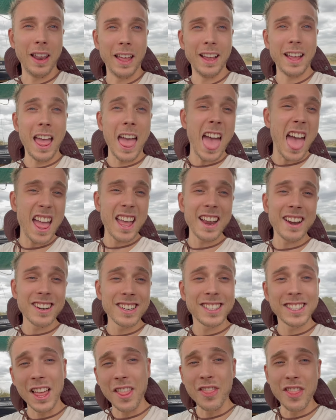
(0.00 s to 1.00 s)
like, ah,
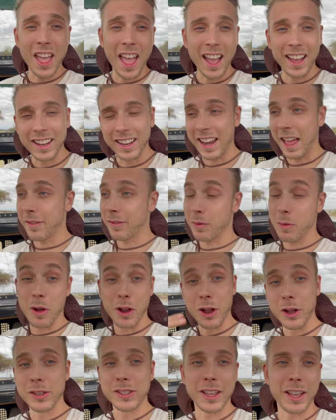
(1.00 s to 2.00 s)
here's something. And then everyone
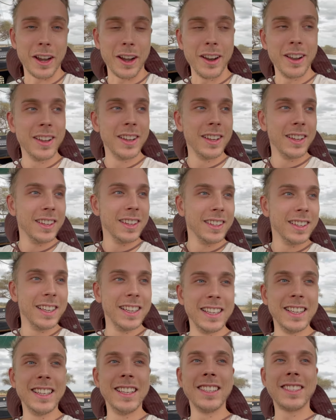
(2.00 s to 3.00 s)
goes there. Take a picture and
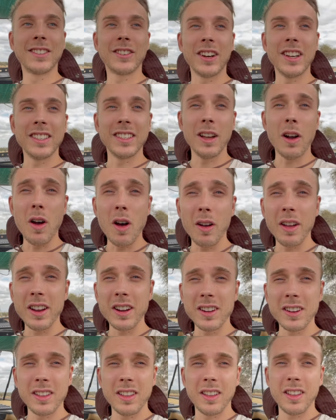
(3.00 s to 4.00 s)
move, right? It's crazy. Oh,
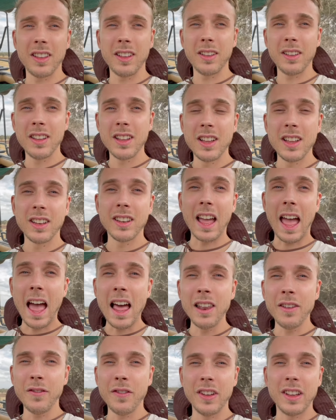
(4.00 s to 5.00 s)
here are the, the
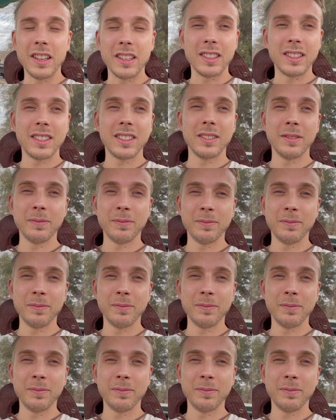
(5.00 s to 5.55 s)
elephants.